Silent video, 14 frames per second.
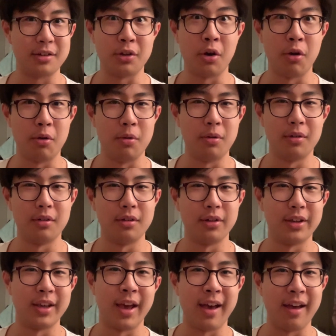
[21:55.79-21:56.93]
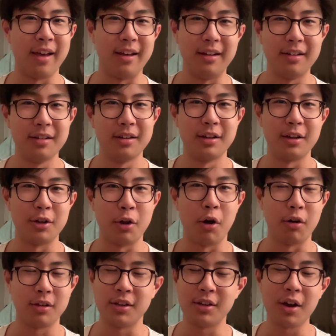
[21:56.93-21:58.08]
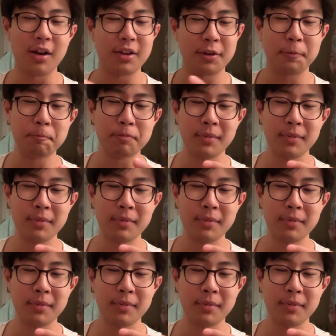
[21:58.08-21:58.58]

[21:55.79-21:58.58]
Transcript: No, yeah, no. You got you.